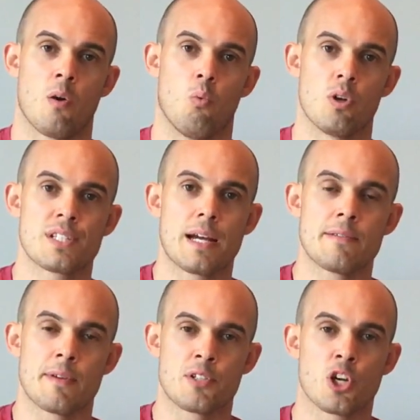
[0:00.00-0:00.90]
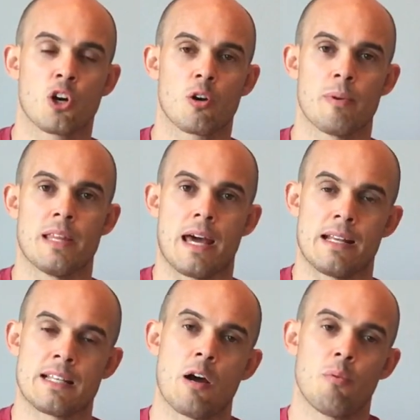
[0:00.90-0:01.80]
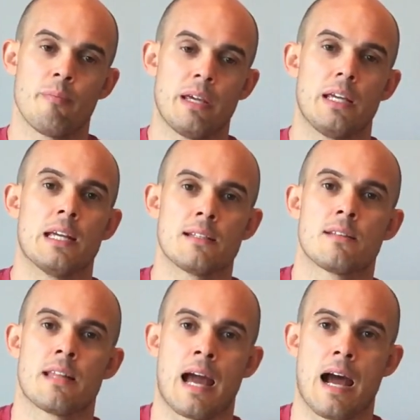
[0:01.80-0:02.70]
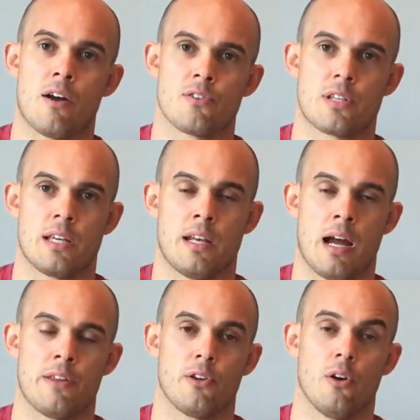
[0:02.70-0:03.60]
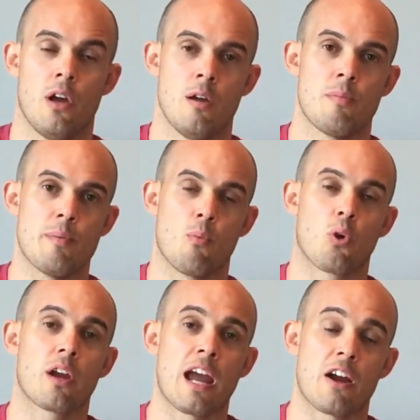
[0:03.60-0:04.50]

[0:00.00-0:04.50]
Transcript: Once I determine that, it's helping me get to the house and either be more